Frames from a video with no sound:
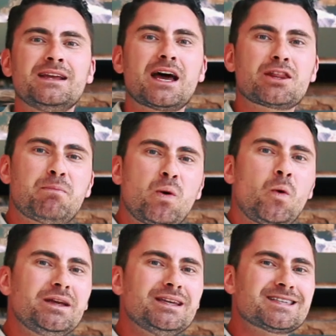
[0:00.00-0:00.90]
Now, the
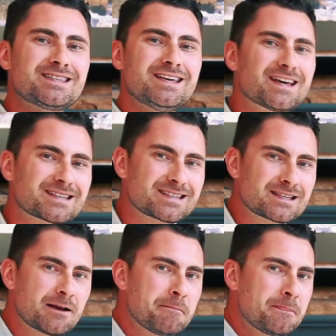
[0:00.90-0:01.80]
point is
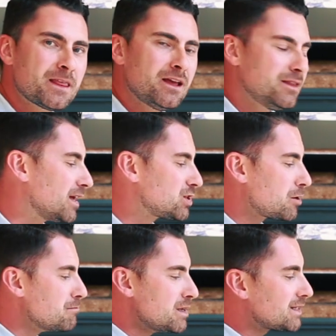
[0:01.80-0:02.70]
this, that
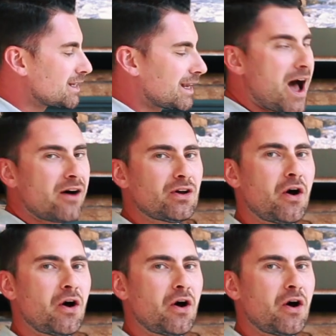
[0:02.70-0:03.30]
you're missing out